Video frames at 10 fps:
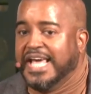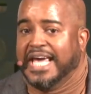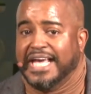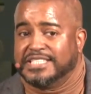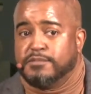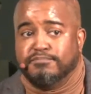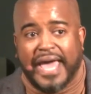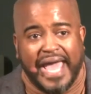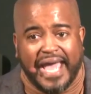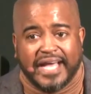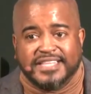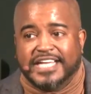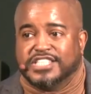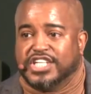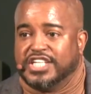He's mad
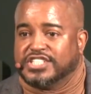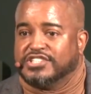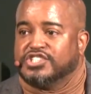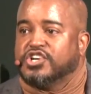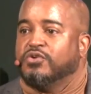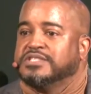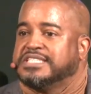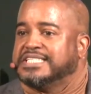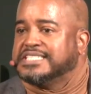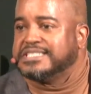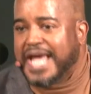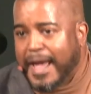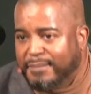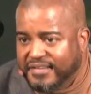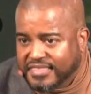that Jesus chose the
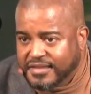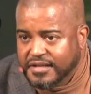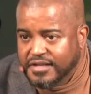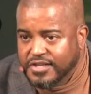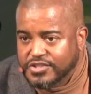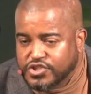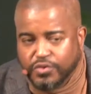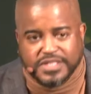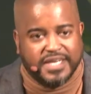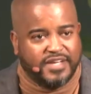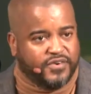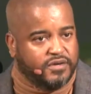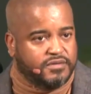Sabbath to deliver.